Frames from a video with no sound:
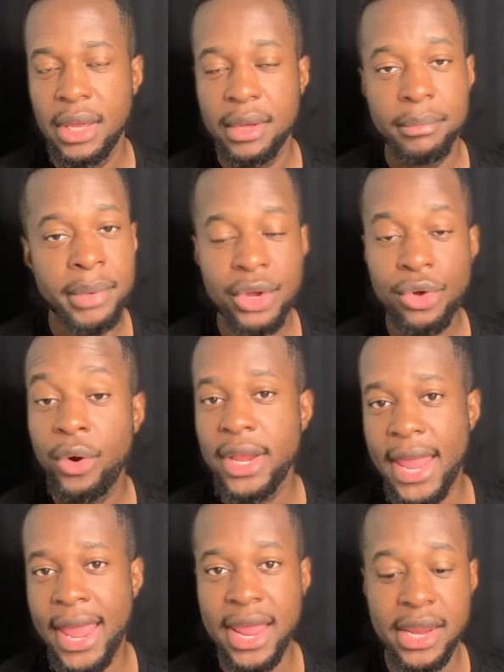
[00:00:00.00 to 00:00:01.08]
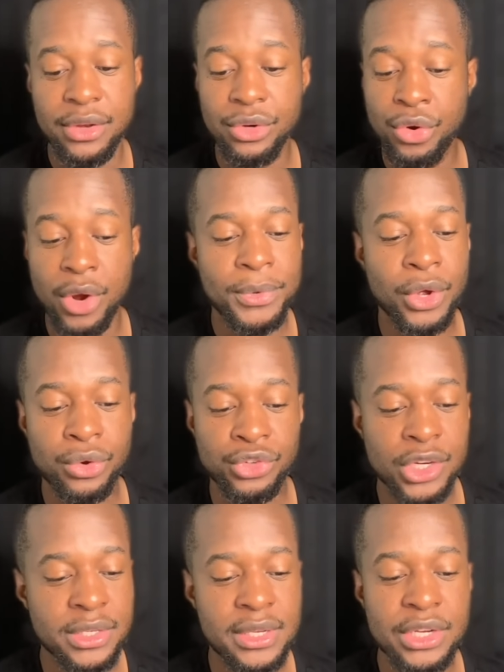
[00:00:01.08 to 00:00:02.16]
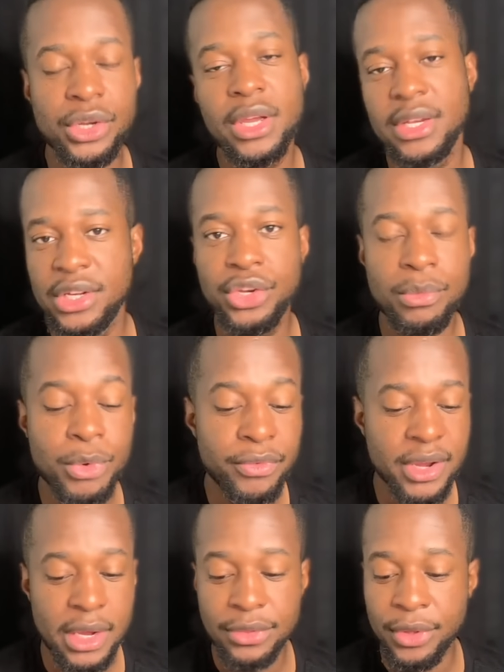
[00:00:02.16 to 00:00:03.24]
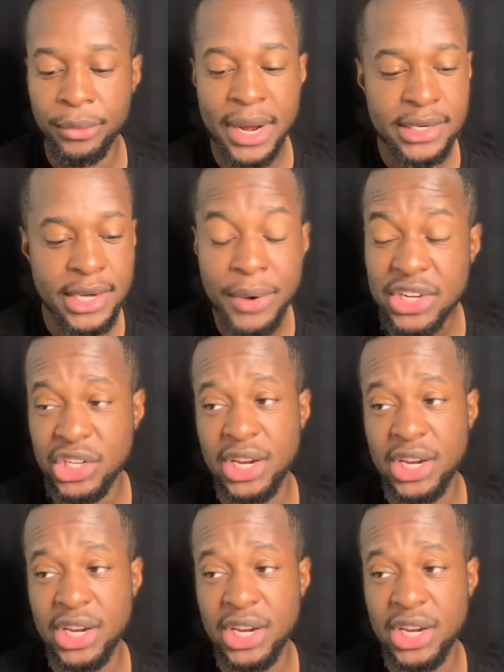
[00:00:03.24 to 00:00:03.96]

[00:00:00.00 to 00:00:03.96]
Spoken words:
Bitcoin and crypto just need to continue moving in the right direction,